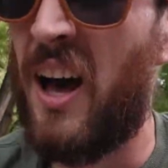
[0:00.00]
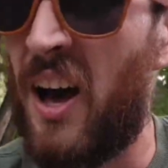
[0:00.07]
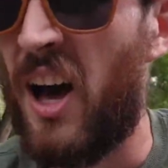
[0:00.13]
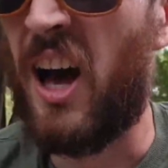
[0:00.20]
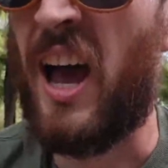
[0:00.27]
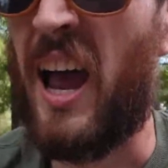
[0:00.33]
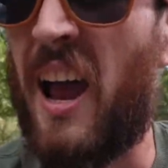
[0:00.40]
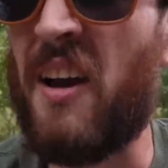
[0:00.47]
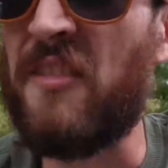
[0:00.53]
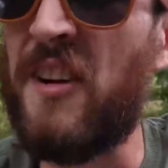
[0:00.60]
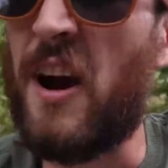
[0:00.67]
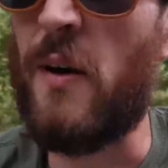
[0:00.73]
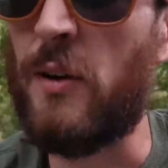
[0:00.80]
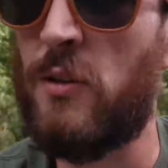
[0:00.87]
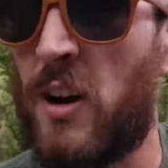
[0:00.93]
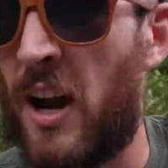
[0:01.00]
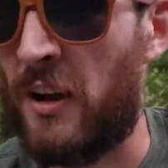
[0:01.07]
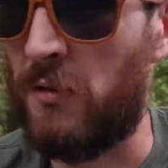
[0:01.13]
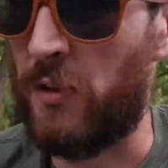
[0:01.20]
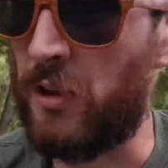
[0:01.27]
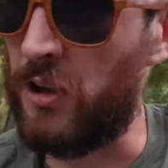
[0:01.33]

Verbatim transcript: a half hour ride with